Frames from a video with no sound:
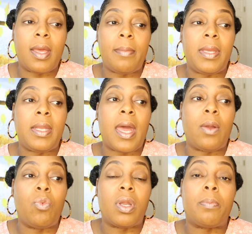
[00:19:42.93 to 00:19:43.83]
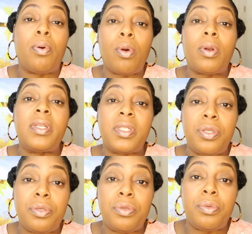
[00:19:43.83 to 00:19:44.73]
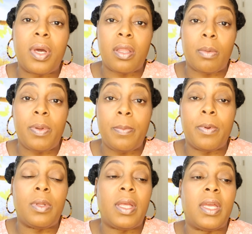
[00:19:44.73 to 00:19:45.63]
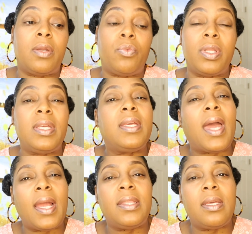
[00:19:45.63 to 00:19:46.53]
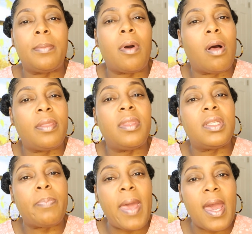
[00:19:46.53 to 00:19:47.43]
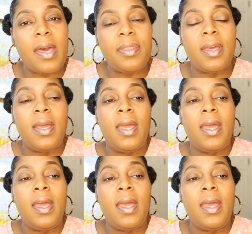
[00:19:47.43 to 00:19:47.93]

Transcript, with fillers: I mean, I want to pour into other people and really guide them on this path.